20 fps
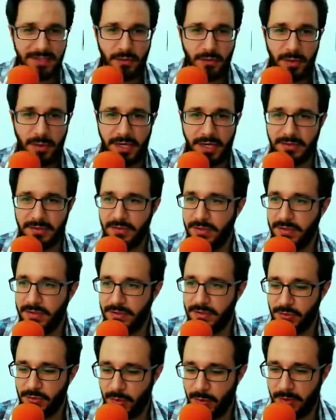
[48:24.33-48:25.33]
back to the
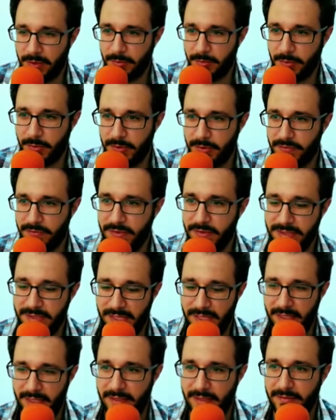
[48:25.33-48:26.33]
drawing board for a
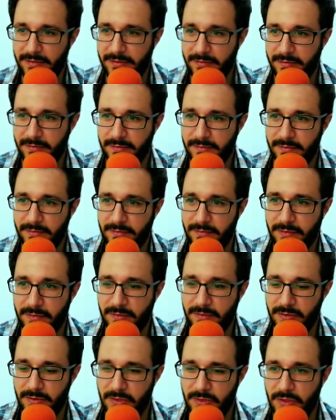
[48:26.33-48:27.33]
second.
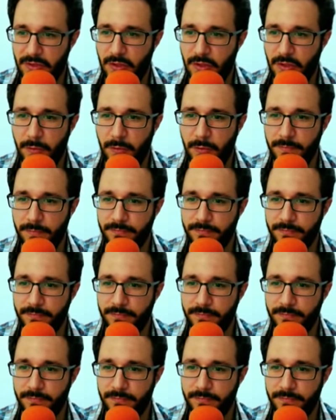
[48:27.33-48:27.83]
So